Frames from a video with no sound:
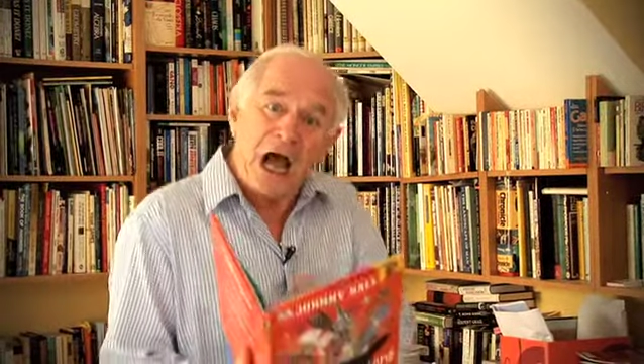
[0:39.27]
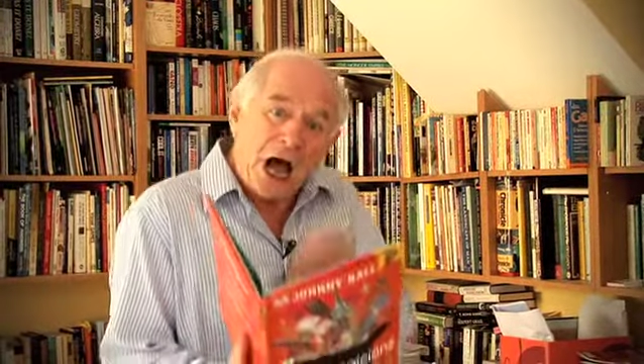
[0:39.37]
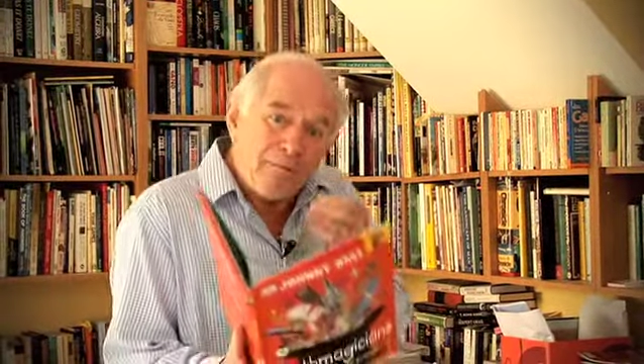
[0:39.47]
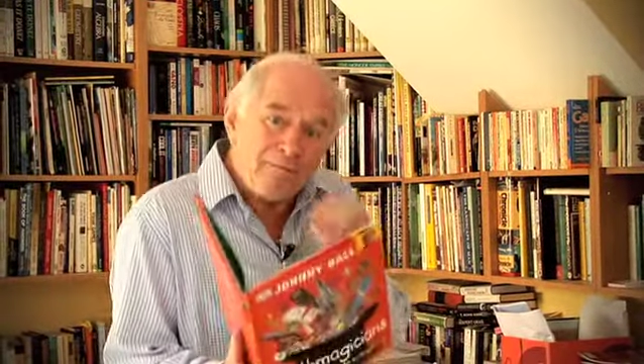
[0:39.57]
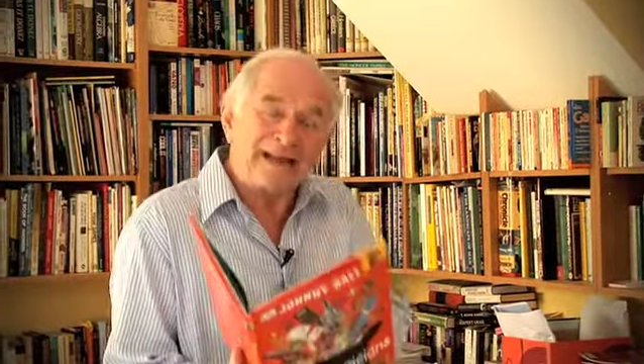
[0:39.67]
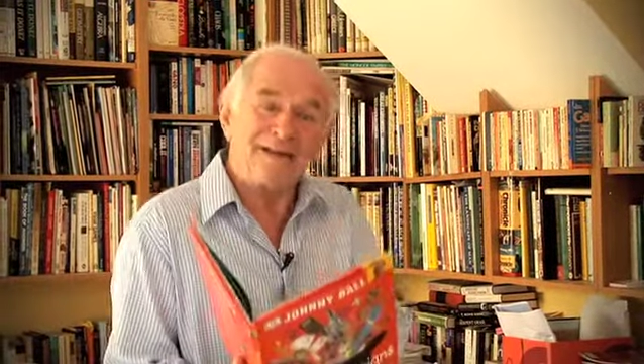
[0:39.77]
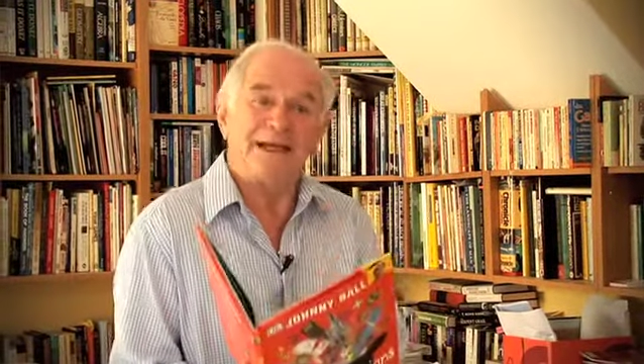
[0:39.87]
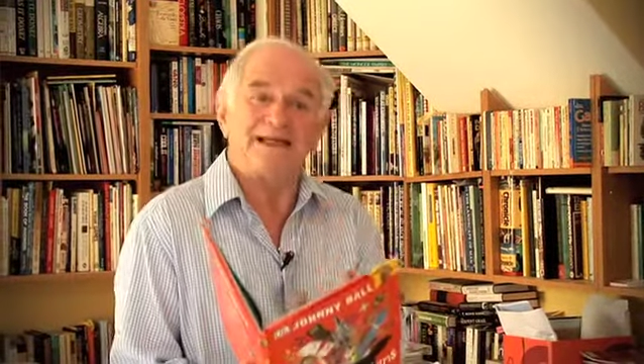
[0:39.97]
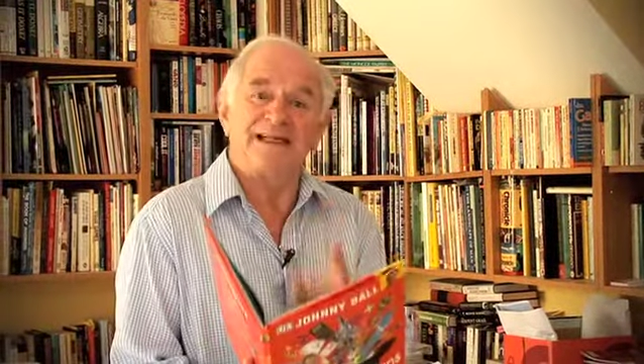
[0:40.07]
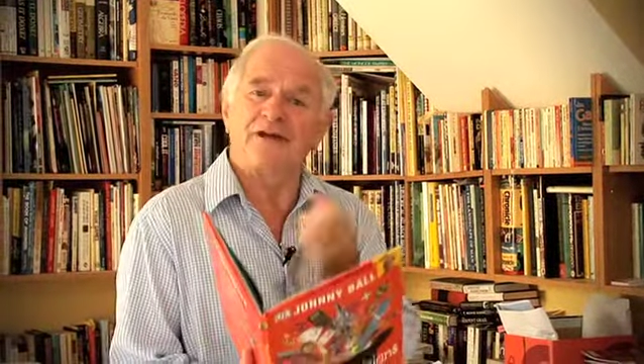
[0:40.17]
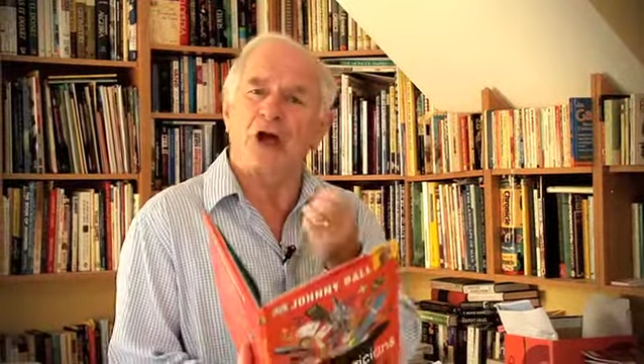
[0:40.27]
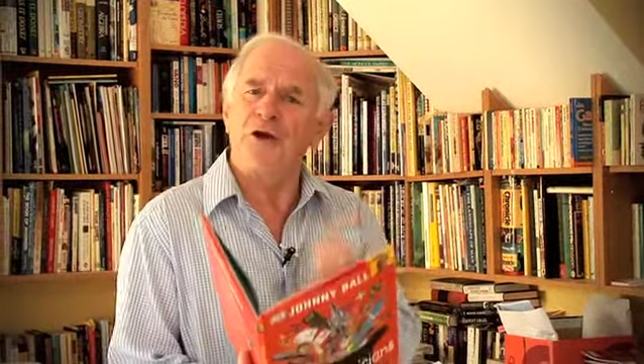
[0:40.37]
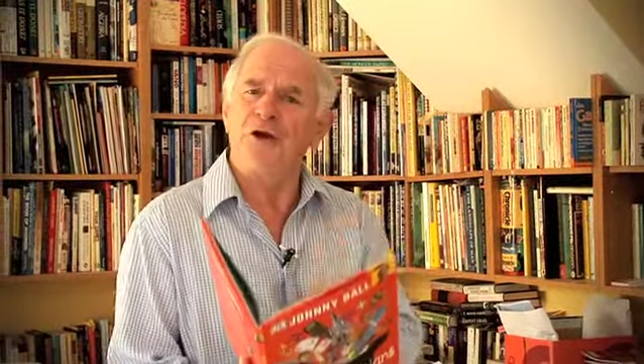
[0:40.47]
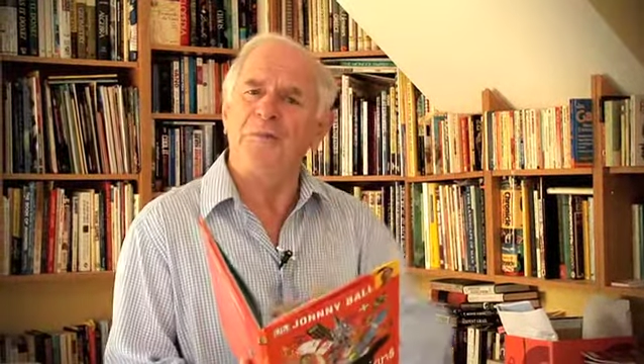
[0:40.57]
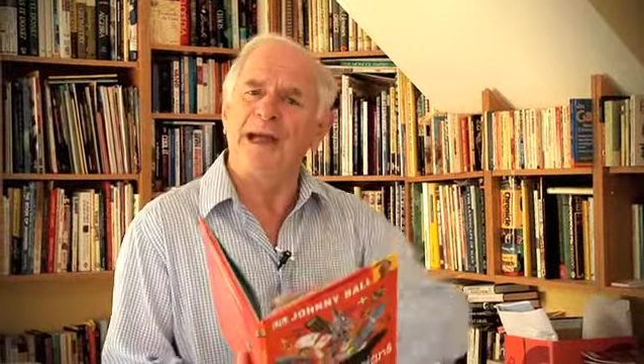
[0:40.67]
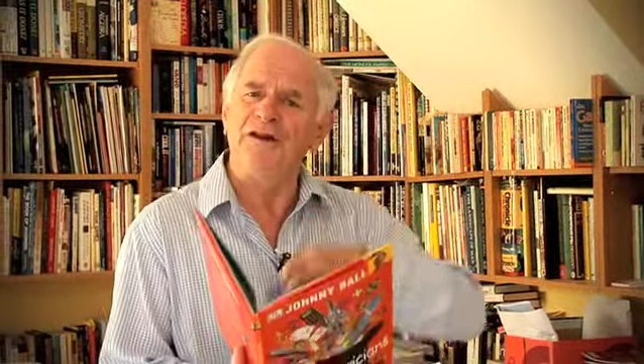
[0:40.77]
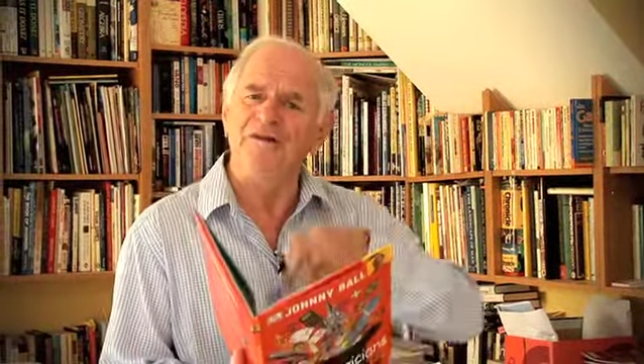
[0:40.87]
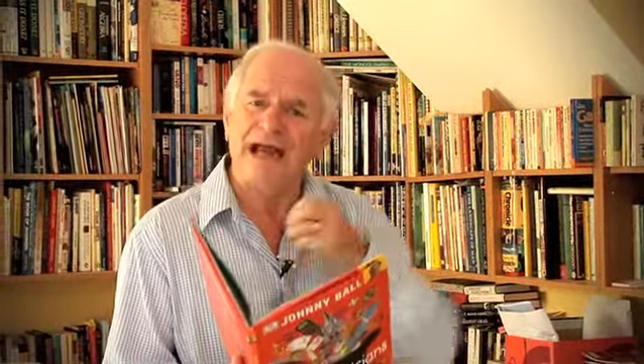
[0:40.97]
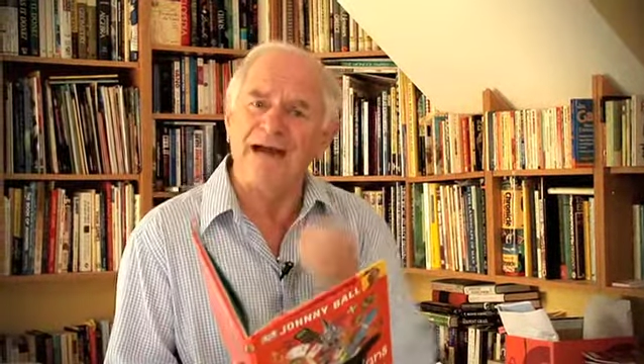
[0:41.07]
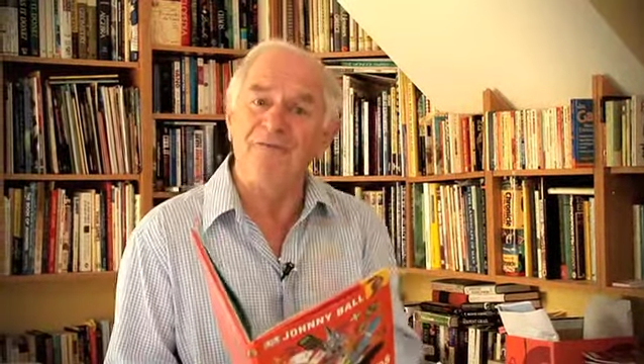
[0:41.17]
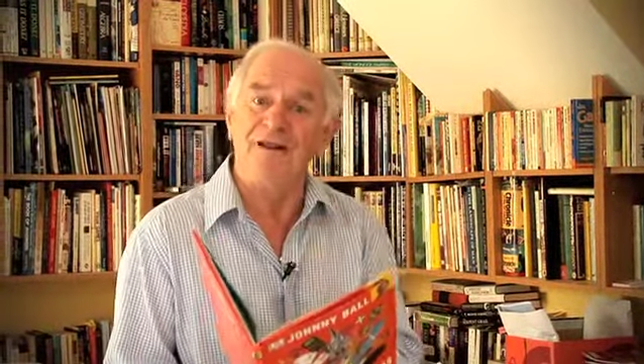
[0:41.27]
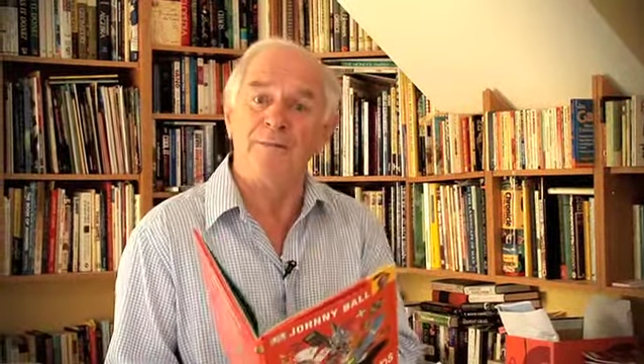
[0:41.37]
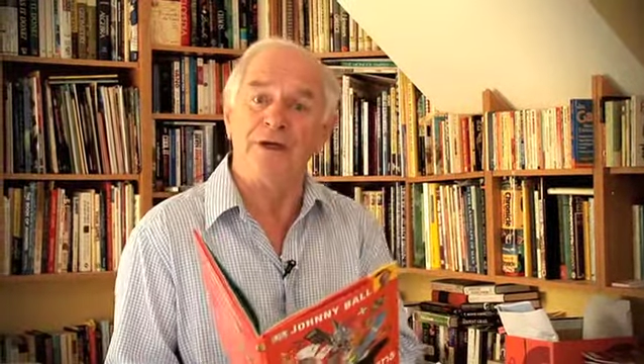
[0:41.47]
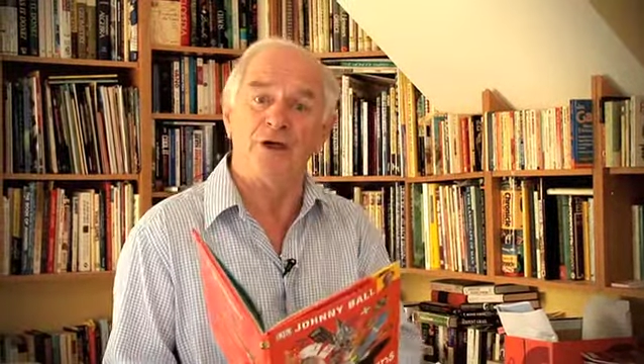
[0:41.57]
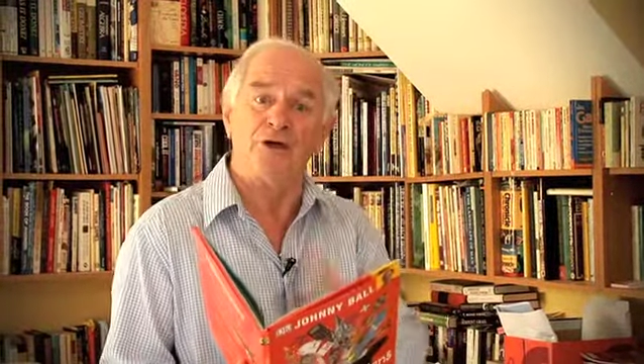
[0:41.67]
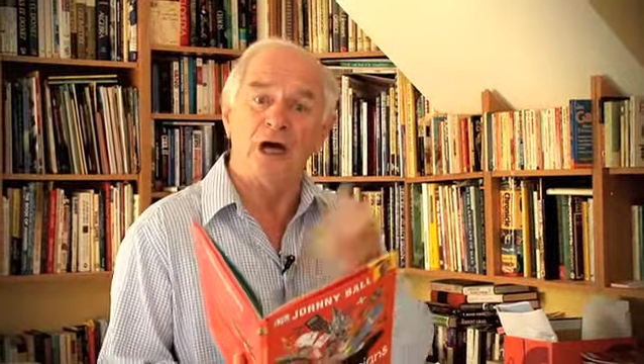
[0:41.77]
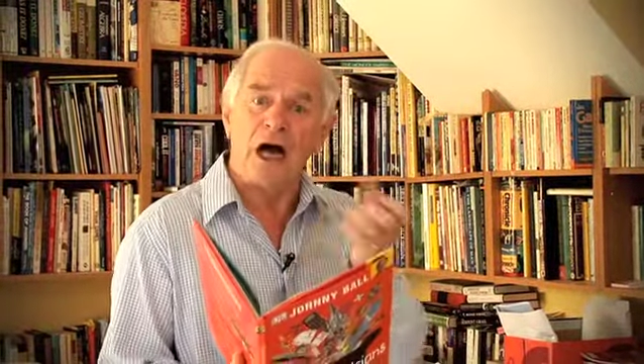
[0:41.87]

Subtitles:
And mathematics underpins everything we do,